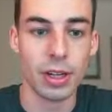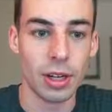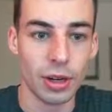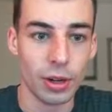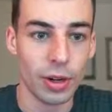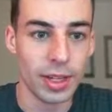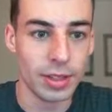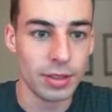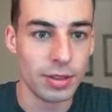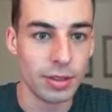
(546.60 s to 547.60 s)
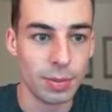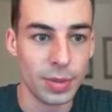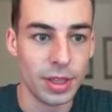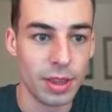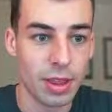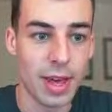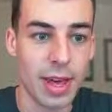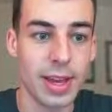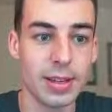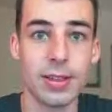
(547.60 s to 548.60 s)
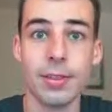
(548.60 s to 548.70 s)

All right, submit that.